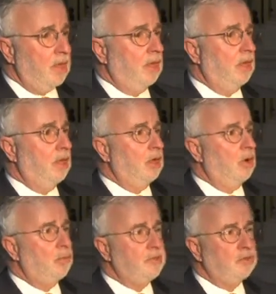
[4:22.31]
Uh,
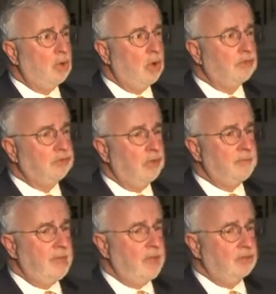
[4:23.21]
hope he talks
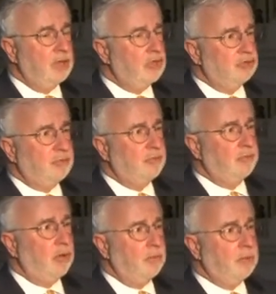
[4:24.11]
about some of the
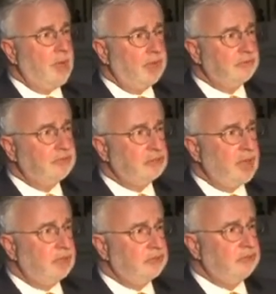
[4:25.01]
foreign policy
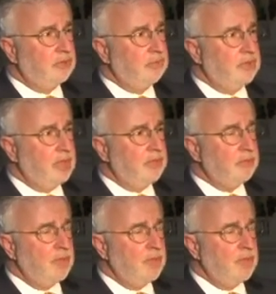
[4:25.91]
challenges that we have,